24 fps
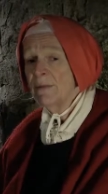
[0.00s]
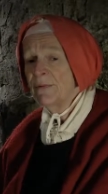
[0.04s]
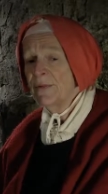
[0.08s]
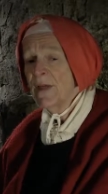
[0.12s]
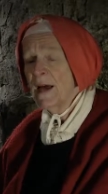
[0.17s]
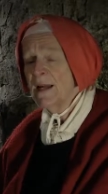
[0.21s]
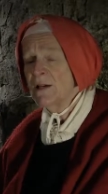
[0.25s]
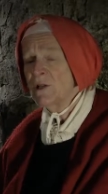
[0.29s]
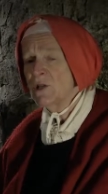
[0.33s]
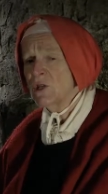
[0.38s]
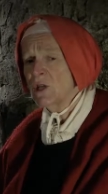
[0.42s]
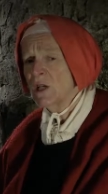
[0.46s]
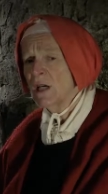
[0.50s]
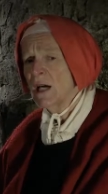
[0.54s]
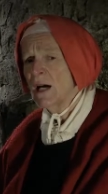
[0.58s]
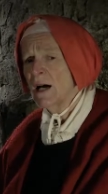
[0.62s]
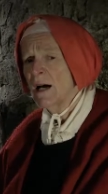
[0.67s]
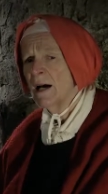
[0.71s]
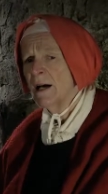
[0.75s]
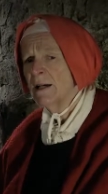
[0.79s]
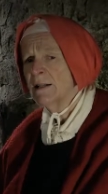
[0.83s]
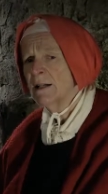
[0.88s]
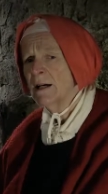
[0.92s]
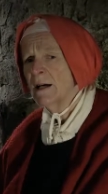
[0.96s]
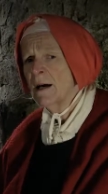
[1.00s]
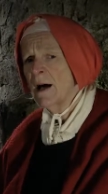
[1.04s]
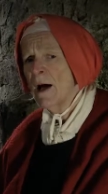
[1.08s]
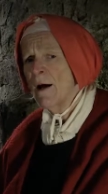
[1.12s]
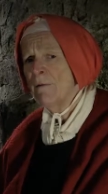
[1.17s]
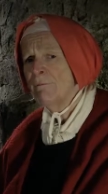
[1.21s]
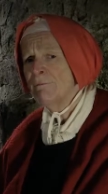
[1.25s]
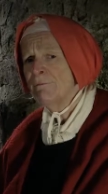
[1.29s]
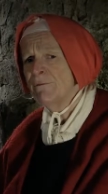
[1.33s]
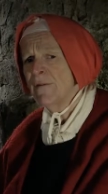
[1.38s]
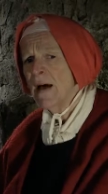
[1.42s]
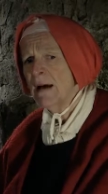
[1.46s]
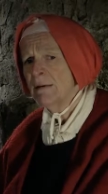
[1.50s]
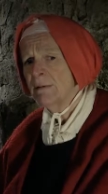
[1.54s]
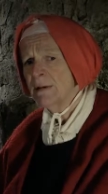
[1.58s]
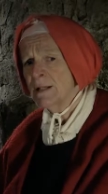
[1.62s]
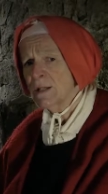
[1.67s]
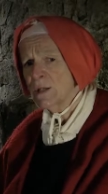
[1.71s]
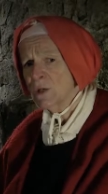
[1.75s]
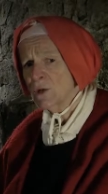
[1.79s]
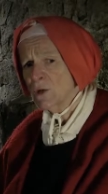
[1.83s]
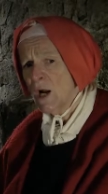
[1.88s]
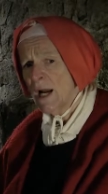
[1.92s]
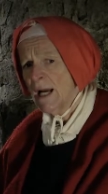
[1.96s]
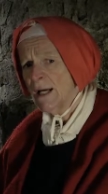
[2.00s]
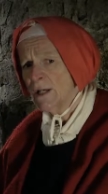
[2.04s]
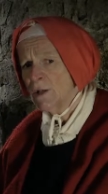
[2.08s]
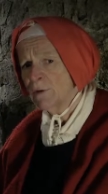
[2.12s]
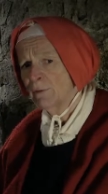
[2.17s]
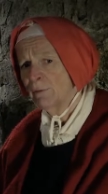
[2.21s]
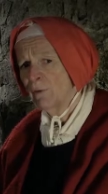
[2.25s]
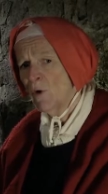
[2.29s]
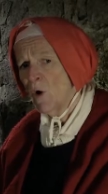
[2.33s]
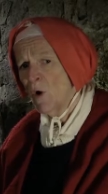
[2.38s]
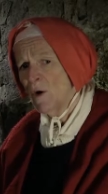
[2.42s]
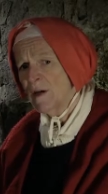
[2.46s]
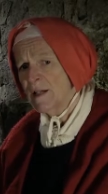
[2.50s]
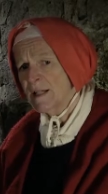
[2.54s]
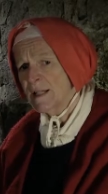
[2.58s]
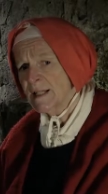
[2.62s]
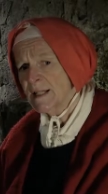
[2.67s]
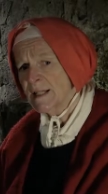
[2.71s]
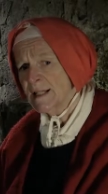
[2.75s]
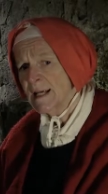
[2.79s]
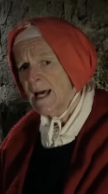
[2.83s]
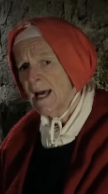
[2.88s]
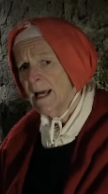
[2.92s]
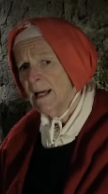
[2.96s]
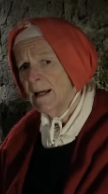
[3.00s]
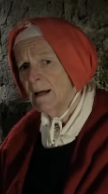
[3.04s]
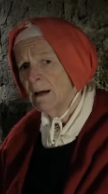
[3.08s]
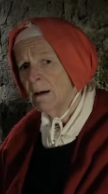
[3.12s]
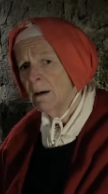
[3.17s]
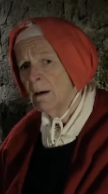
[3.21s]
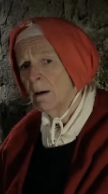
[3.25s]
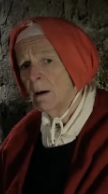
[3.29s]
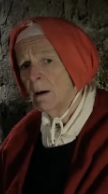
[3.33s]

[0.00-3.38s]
Then she heard a very strange voice saying,